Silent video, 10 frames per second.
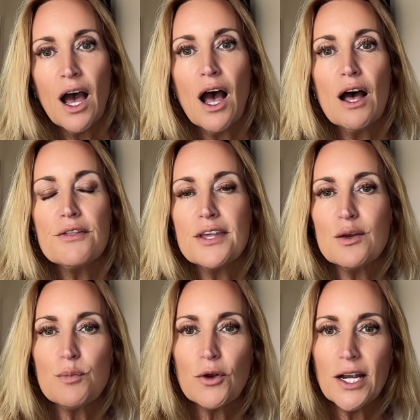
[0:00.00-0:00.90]
the
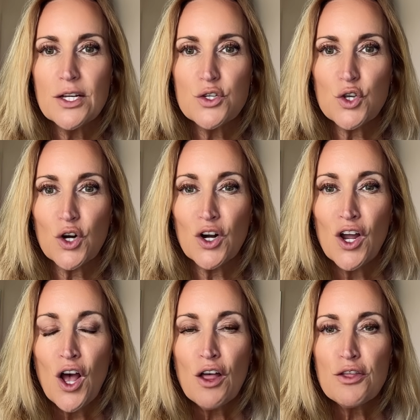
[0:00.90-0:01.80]
appraiser,
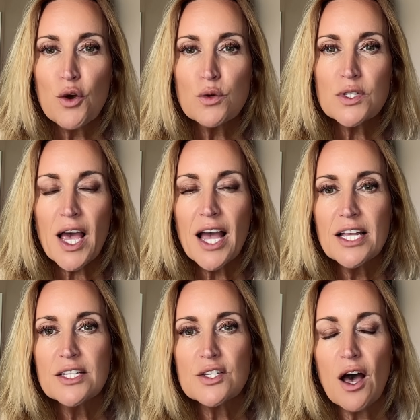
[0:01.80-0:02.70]
those
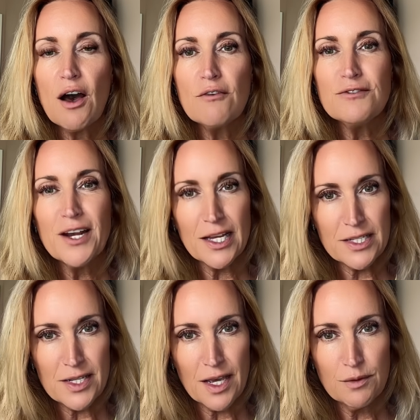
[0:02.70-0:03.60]
kinds of
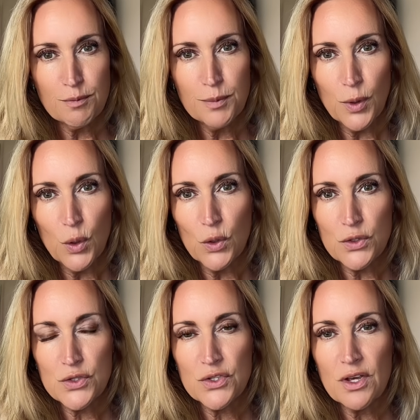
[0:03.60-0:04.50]
nuts and
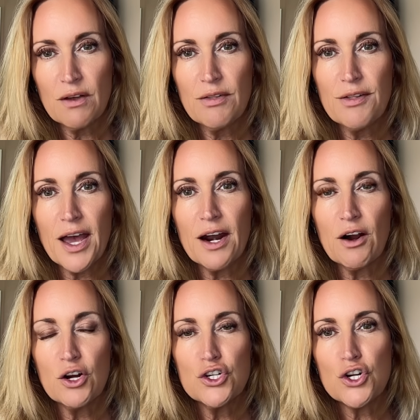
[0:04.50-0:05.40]
bolts that
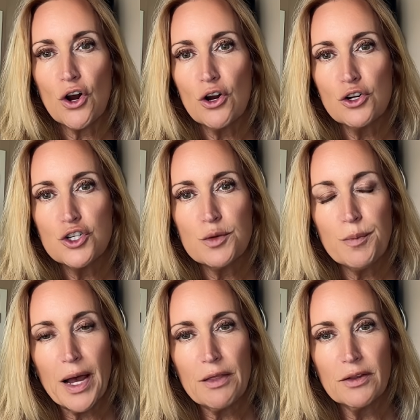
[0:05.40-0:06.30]
are charged
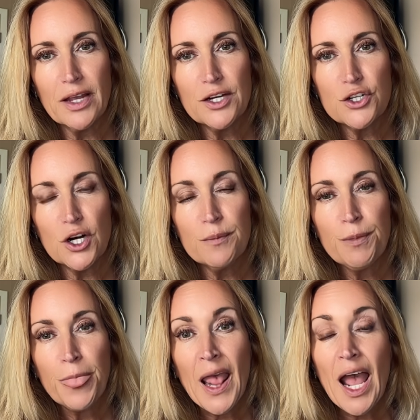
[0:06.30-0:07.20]
by the lender.
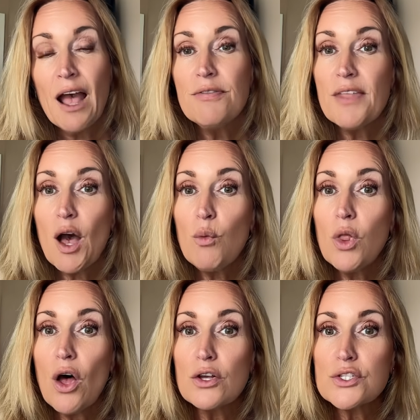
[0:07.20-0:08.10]
And that
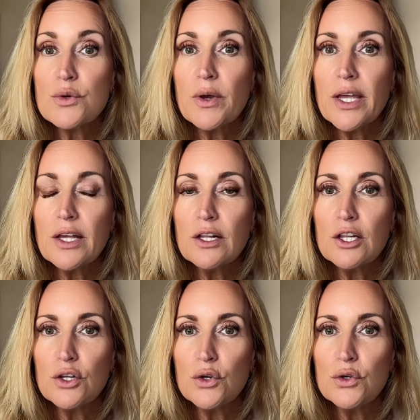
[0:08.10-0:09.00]
will also
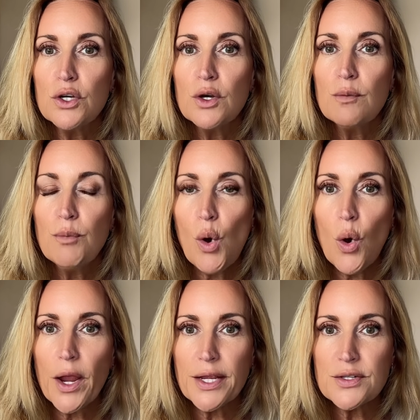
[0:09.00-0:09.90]
include
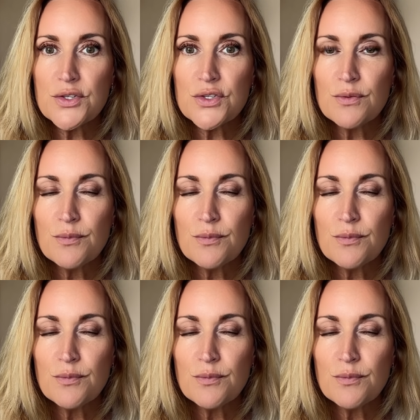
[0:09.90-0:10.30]
points.